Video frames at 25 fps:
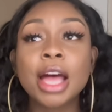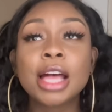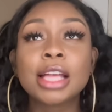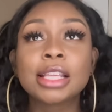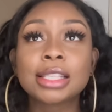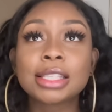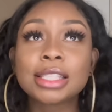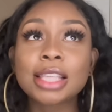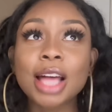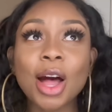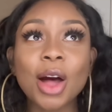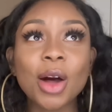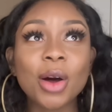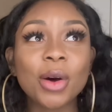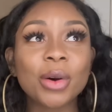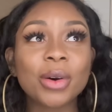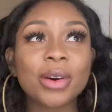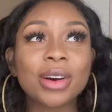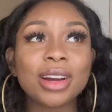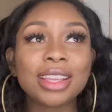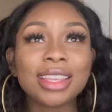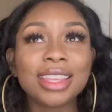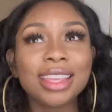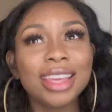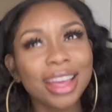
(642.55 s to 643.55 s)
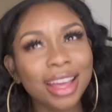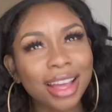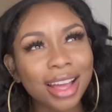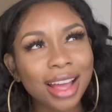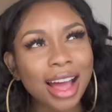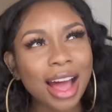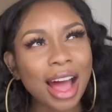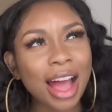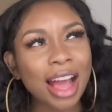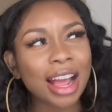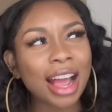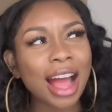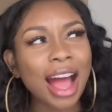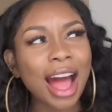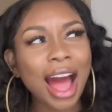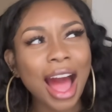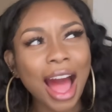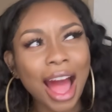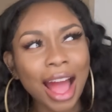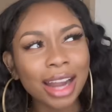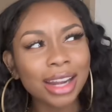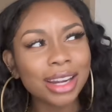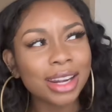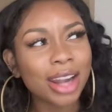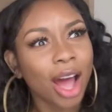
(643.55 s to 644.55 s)
So yeah,
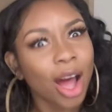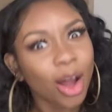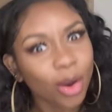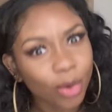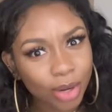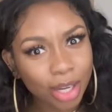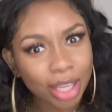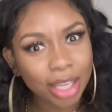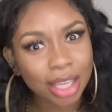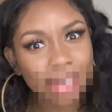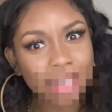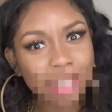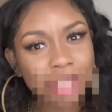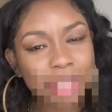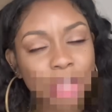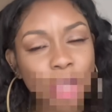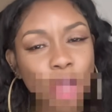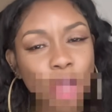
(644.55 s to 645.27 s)
I noticed.